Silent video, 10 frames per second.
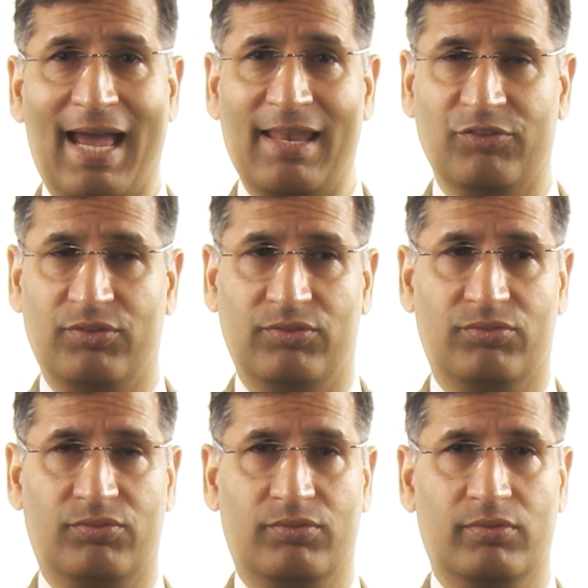
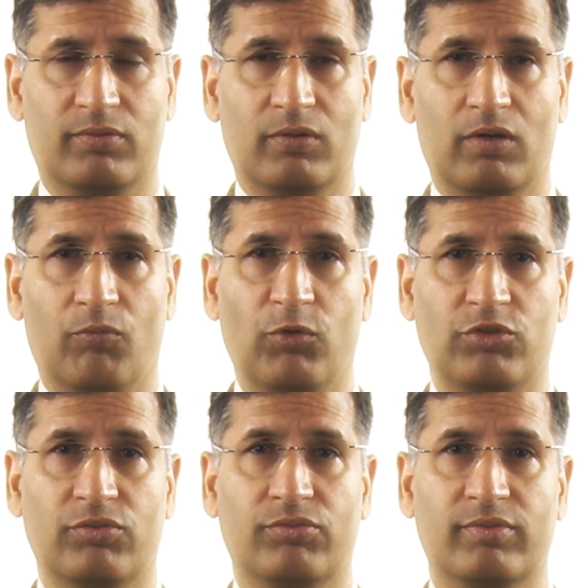analysis,
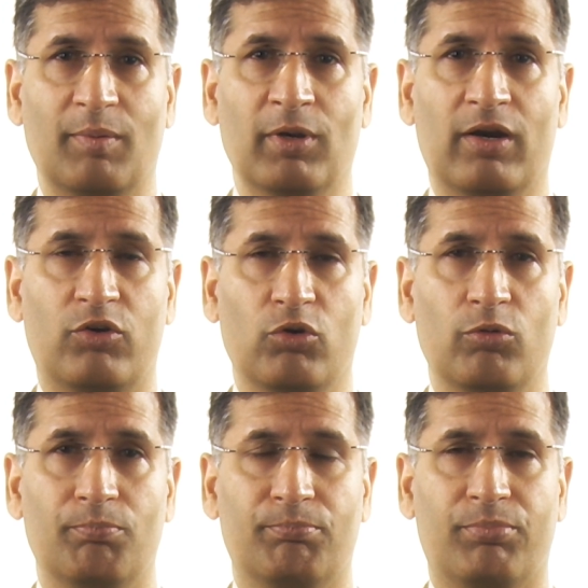which is similar
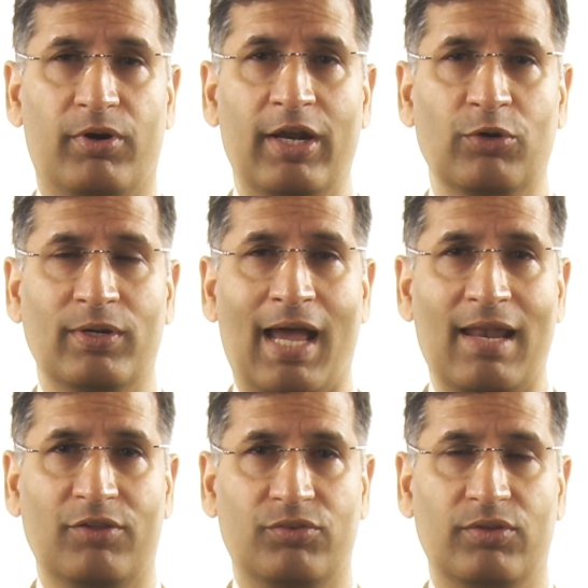to Pareto
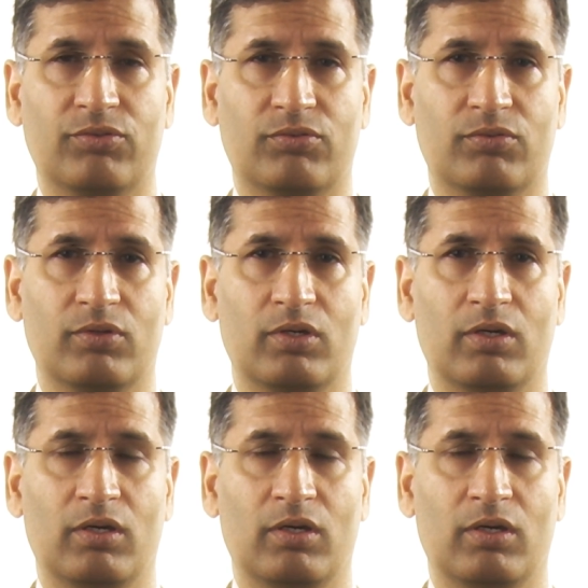analysis,